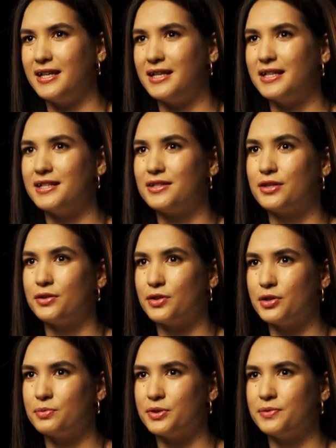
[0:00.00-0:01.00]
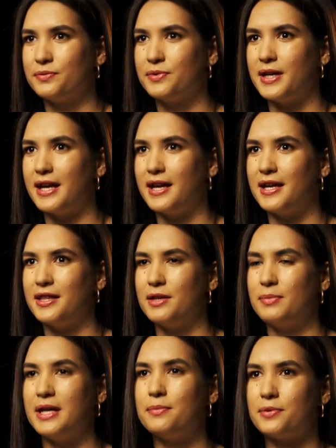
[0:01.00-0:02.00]
It is global, and
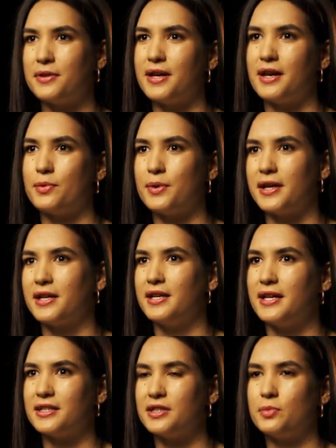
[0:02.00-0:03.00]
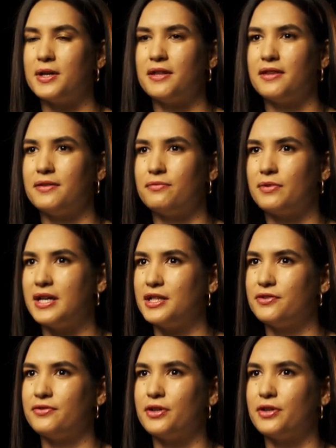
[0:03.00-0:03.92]
the people that we're connected with range